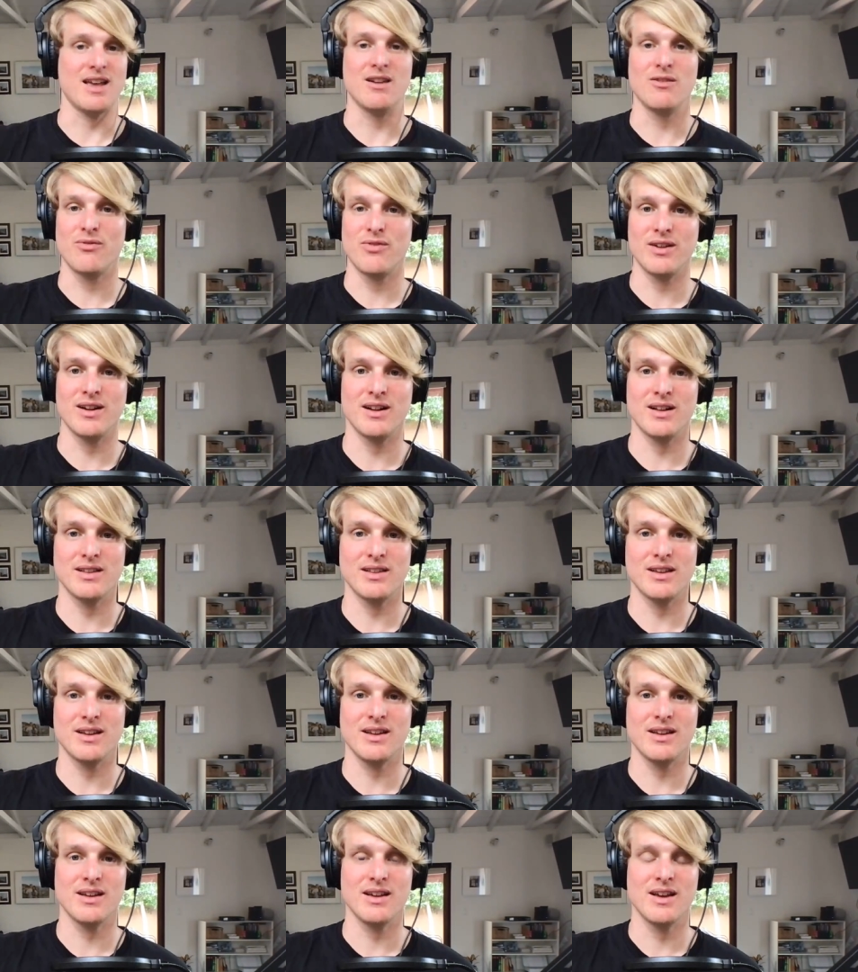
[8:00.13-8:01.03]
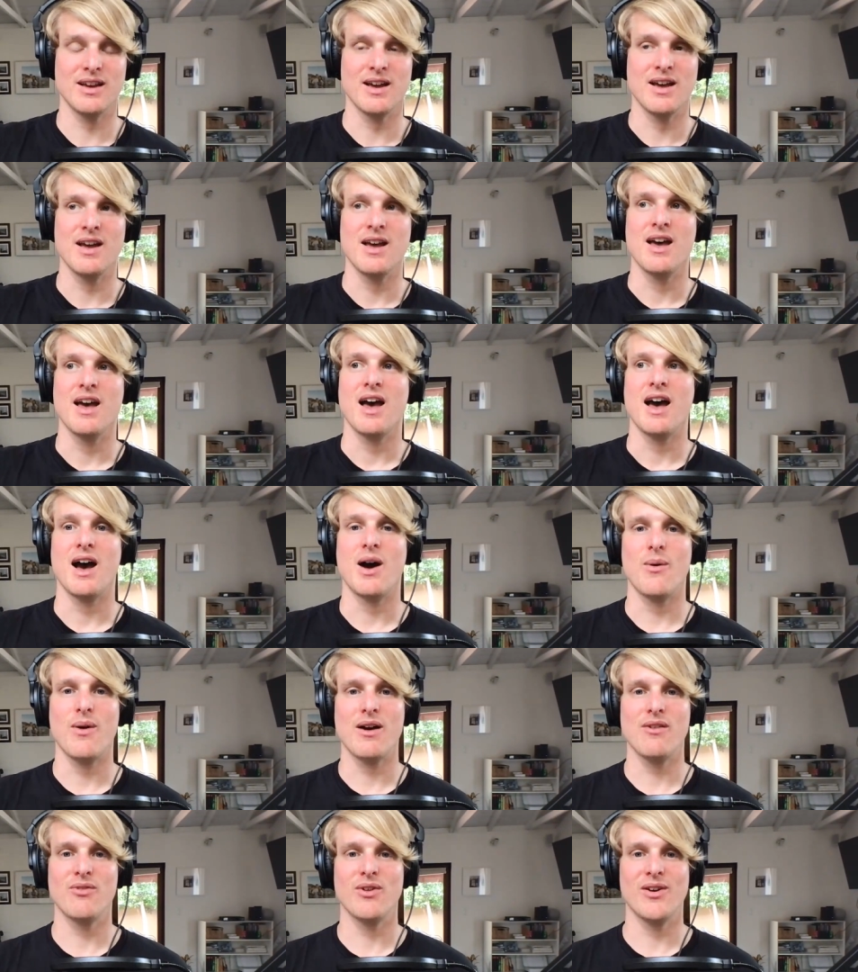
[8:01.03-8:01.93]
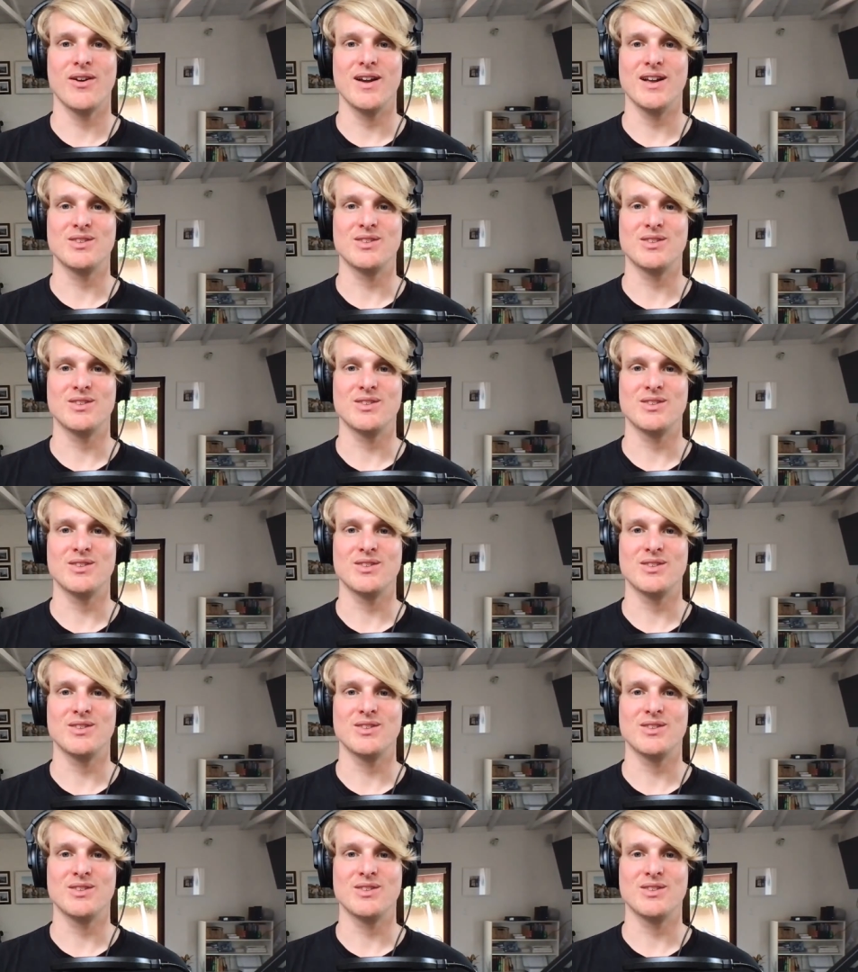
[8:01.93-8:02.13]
infinitely. However,